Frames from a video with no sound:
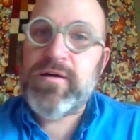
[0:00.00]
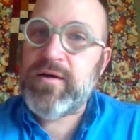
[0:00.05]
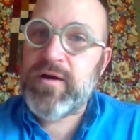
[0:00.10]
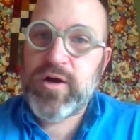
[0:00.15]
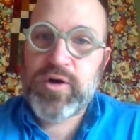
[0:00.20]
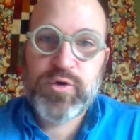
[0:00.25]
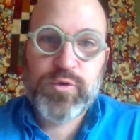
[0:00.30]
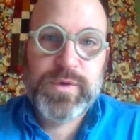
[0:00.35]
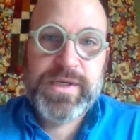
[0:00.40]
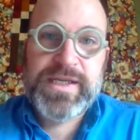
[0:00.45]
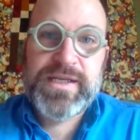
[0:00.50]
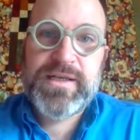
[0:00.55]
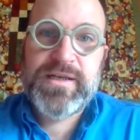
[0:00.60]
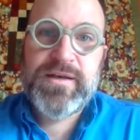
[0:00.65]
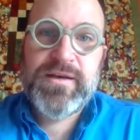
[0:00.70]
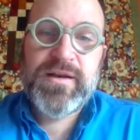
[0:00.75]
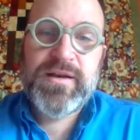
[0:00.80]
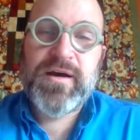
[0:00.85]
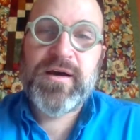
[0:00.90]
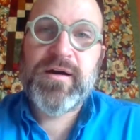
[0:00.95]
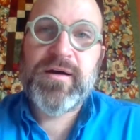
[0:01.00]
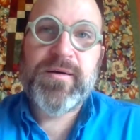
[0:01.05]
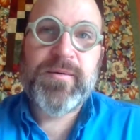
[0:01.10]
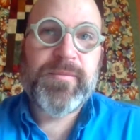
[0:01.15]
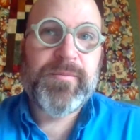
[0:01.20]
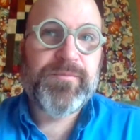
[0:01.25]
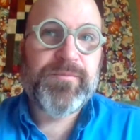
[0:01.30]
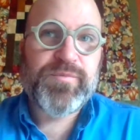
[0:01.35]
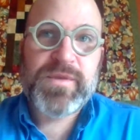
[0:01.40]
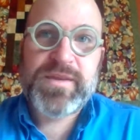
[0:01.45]
Agreed.
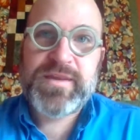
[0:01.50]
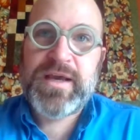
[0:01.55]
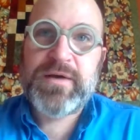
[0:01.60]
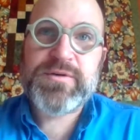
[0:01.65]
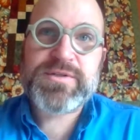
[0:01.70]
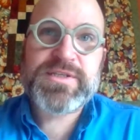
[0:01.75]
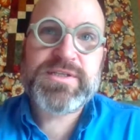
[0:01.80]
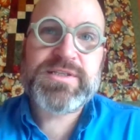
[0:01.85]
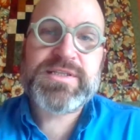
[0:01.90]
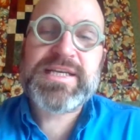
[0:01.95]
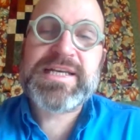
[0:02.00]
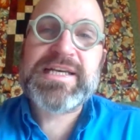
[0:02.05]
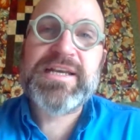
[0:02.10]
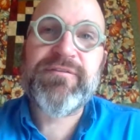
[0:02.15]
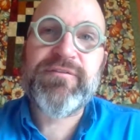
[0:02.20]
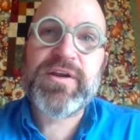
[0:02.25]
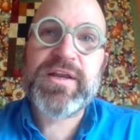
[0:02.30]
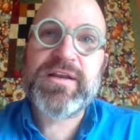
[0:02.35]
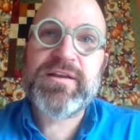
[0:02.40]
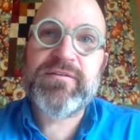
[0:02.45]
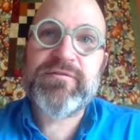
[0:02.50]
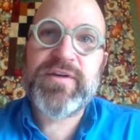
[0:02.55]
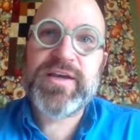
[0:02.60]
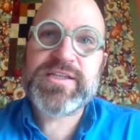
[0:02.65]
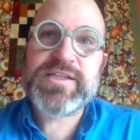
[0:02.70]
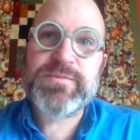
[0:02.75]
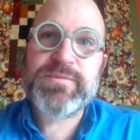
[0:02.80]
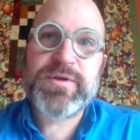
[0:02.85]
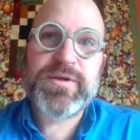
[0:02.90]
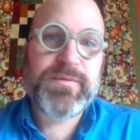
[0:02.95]
That was a significant
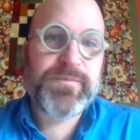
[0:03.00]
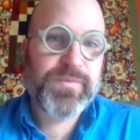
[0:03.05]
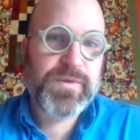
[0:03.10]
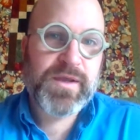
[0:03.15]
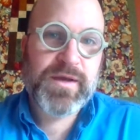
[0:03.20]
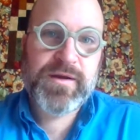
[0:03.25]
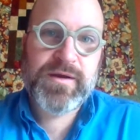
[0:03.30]
investment.